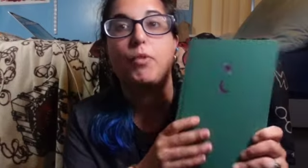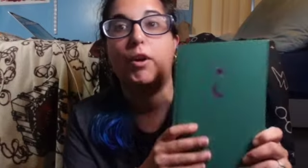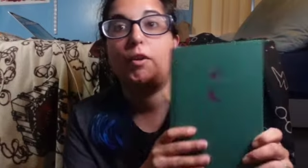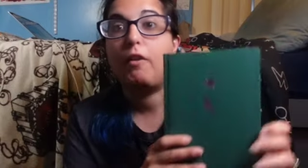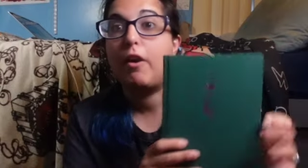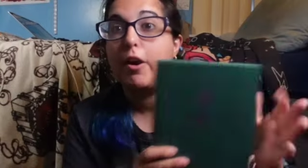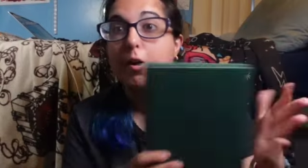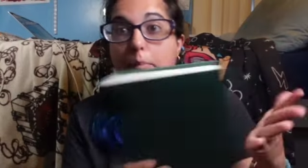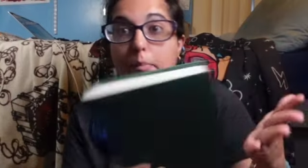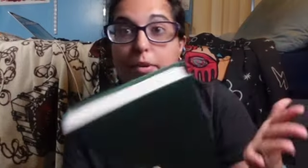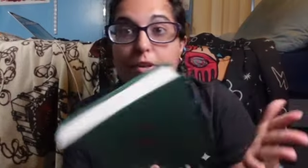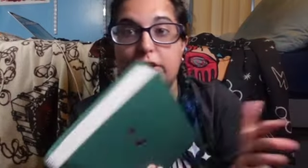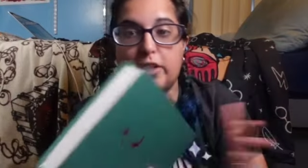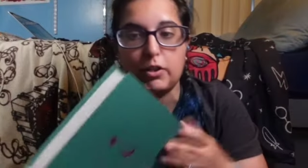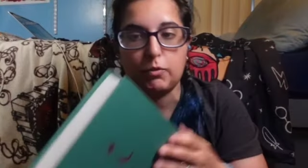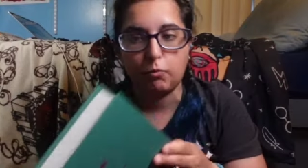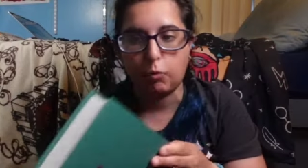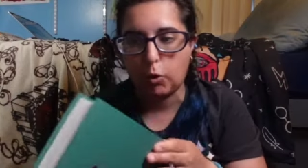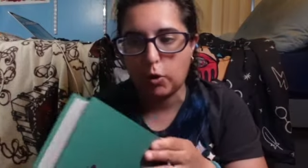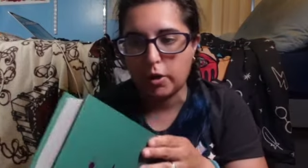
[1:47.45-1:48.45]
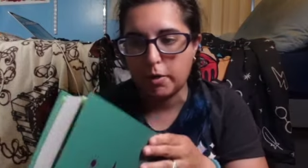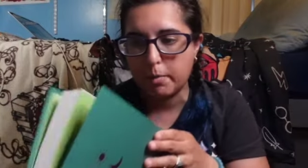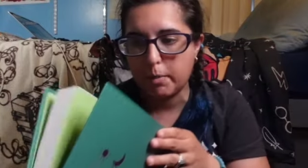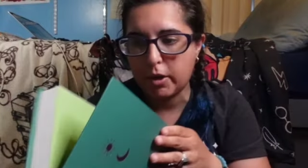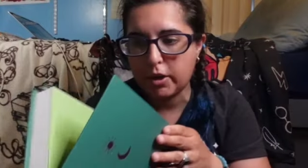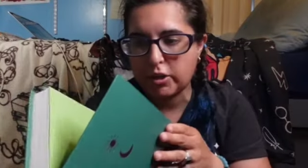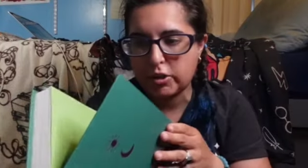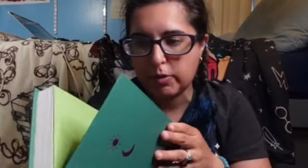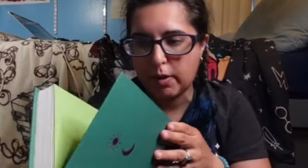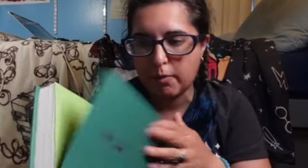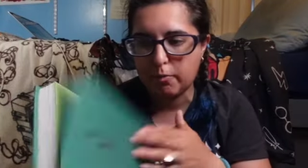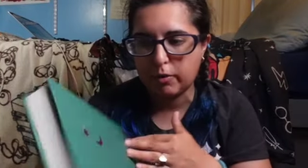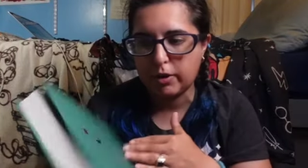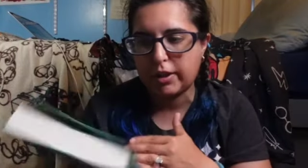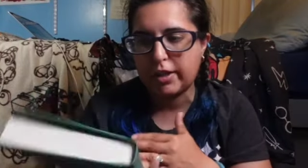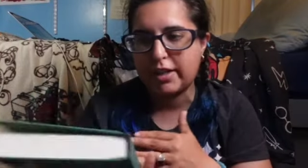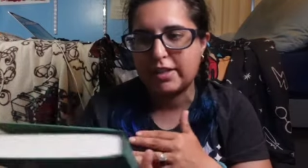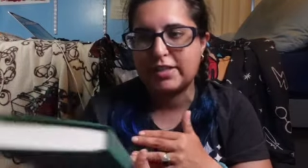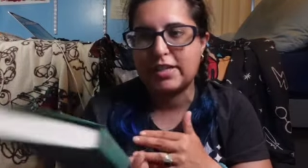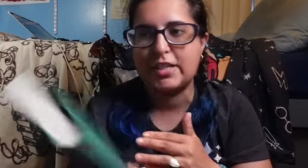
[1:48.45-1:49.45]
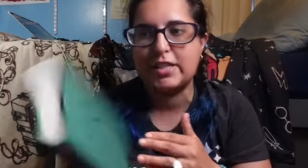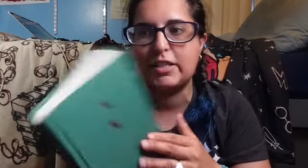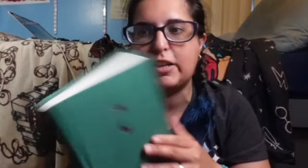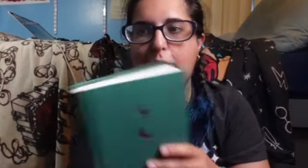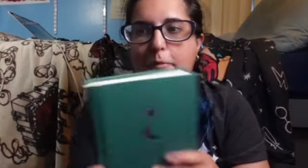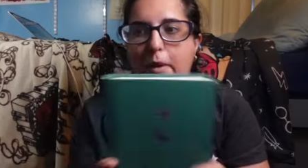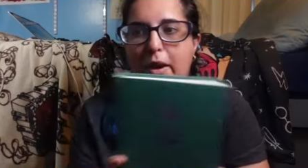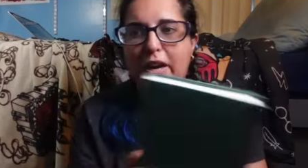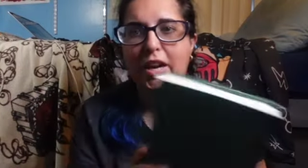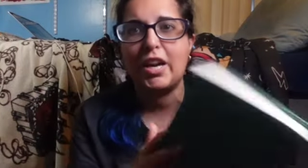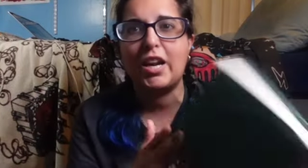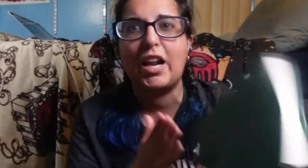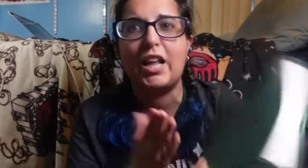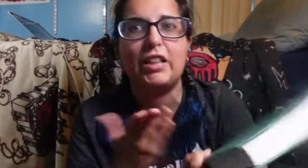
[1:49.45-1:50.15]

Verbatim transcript: Rick Riordan Presents Royal book, so I'm really excited to dive back in.